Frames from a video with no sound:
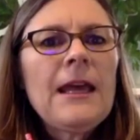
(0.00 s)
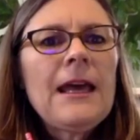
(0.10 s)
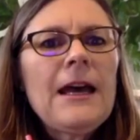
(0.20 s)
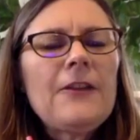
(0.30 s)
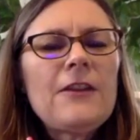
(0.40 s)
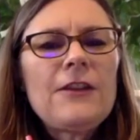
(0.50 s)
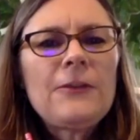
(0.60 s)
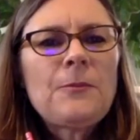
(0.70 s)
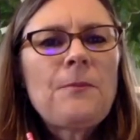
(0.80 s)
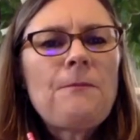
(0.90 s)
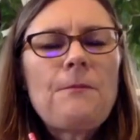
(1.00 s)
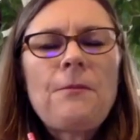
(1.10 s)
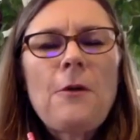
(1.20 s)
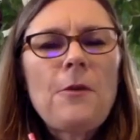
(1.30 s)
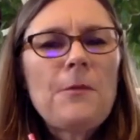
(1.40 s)
And this
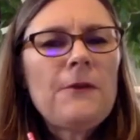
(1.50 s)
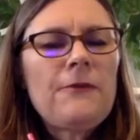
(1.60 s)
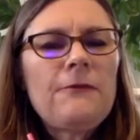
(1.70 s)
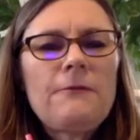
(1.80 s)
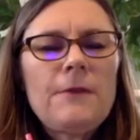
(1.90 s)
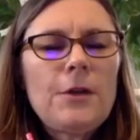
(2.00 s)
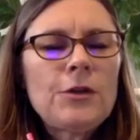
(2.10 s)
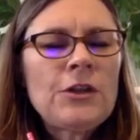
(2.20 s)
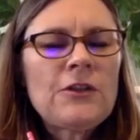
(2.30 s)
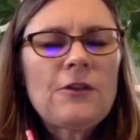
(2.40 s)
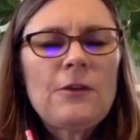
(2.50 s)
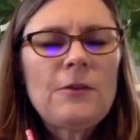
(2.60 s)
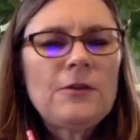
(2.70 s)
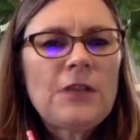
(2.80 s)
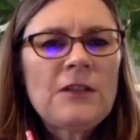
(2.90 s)
problem of not just the
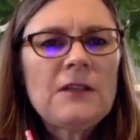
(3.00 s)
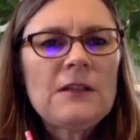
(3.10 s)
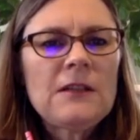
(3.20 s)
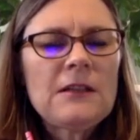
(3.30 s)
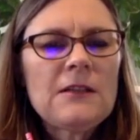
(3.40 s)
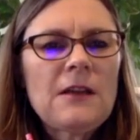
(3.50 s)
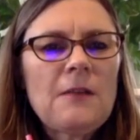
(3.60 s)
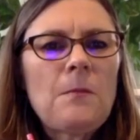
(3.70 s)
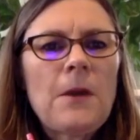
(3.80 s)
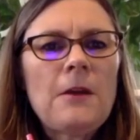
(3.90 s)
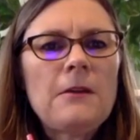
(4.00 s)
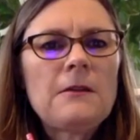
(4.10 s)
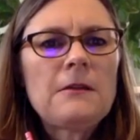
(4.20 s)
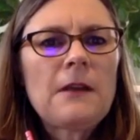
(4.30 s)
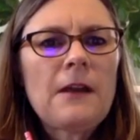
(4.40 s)
criminal justice system, but
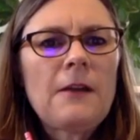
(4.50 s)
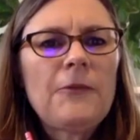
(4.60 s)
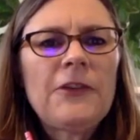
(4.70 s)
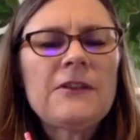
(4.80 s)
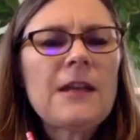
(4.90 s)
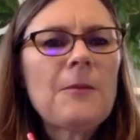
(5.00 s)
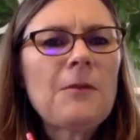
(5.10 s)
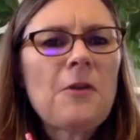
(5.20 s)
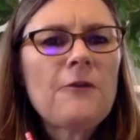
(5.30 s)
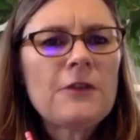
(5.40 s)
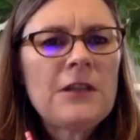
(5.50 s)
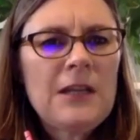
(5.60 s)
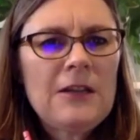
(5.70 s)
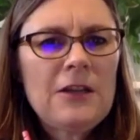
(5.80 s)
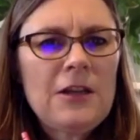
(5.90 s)
systemic
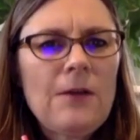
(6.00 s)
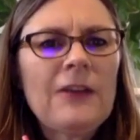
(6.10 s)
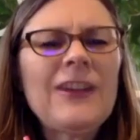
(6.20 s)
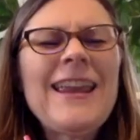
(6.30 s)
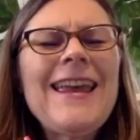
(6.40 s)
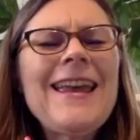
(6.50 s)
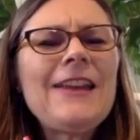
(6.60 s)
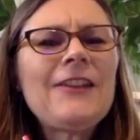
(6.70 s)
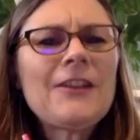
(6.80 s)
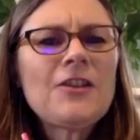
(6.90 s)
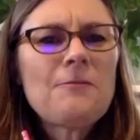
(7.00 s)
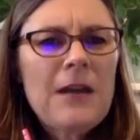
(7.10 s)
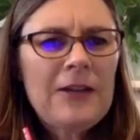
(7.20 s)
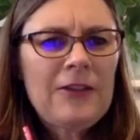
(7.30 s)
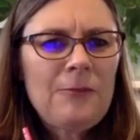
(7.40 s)
poverty in the US, it's such a
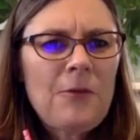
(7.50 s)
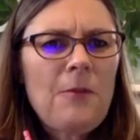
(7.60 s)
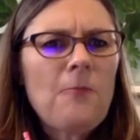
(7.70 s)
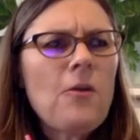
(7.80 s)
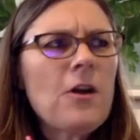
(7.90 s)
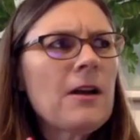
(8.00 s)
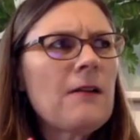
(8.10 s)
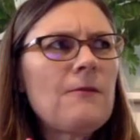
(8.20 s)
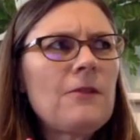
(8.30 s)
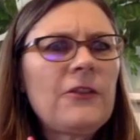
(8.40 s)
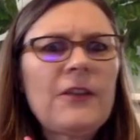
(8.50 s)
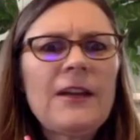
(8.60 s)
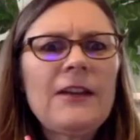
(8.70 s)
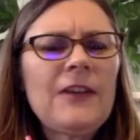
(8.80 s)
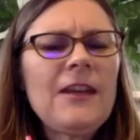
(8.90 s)
massive problem. What
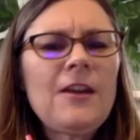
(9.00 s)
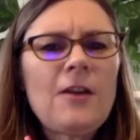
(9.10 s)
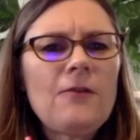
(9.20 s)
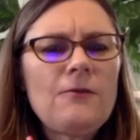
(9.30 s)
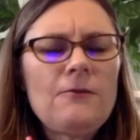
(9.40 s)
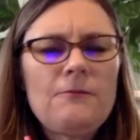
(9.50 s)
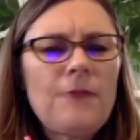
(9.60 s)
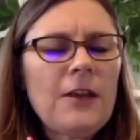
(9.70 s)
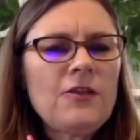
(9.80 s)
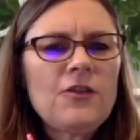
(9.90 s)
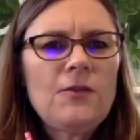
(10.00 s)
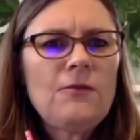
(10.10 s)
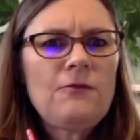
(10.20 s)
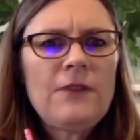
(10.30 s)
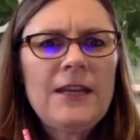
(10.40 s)
size ego must
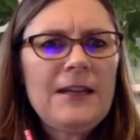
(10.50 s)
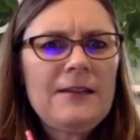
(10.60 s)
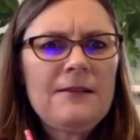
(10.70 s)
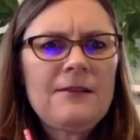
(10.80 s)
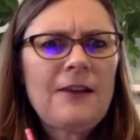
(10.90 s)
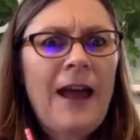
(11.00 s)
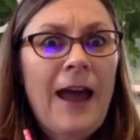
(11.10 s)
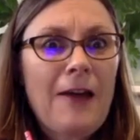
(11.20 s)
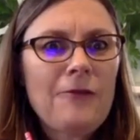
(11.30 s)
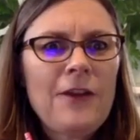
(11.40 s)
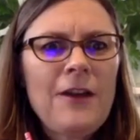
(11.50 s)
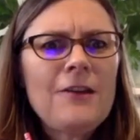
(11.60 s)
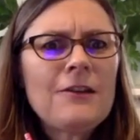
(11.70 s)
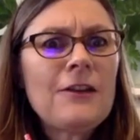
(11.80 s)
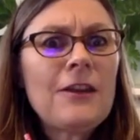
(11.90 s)
you need to have
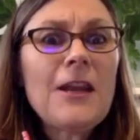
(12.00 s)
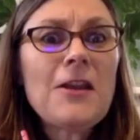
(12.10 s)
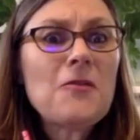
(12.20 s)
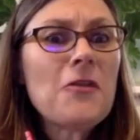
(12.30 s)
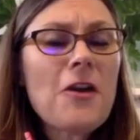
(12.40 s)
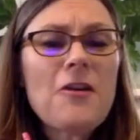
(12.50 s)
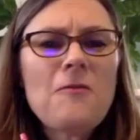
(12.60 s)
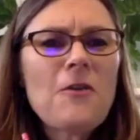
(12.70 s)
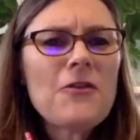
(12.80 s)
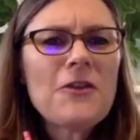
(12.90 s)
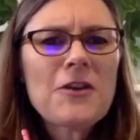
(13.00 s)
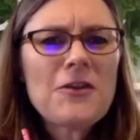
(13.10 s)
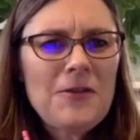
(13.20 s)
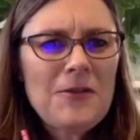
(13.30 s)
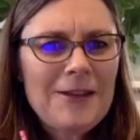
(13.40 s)
to think you're the only one that can
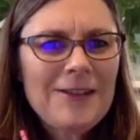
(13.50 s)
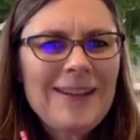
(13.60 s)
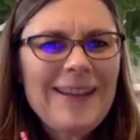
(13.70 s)
do this?